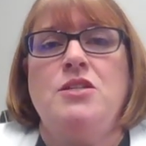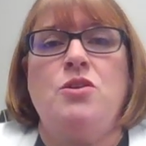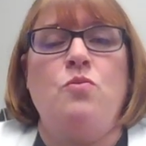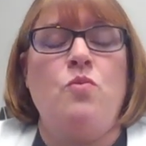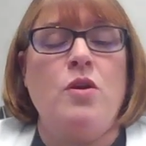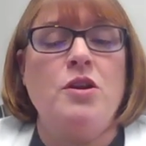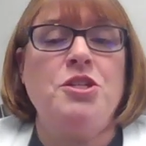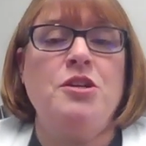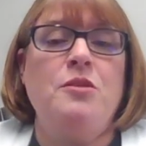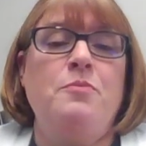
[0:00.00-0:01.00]
to
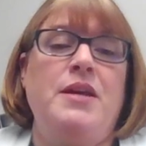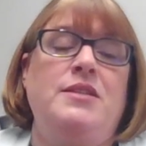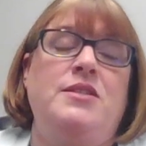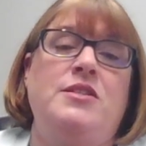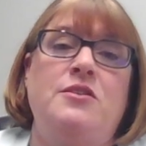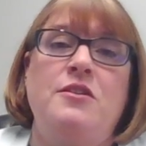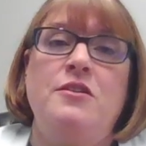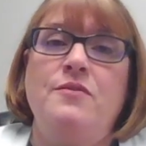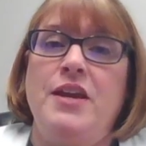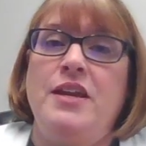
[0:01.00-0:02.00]
worship and
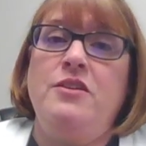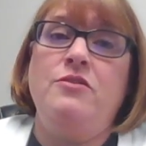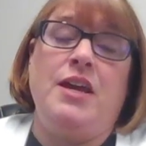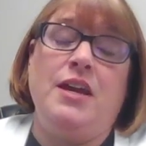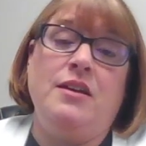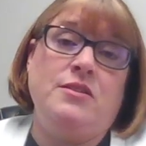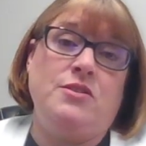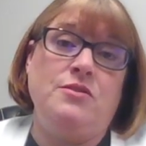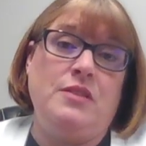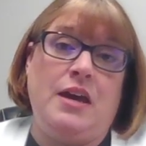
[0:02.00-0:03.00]
serve, and you can't
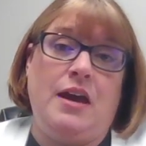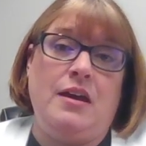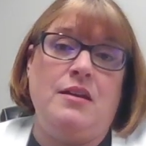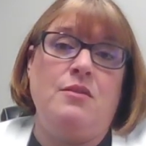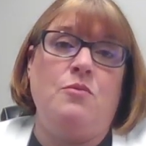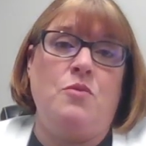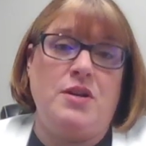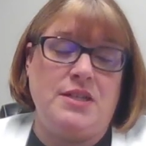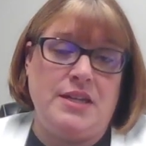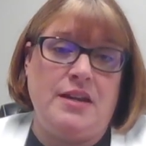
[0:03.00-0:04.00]
do that
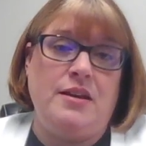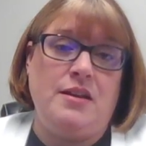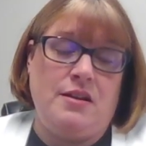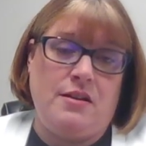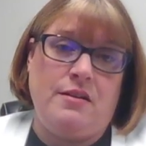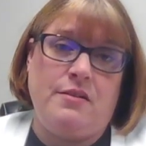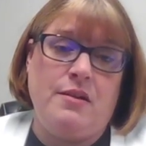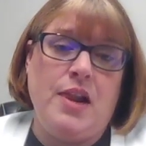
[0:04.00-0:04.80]
one day a year.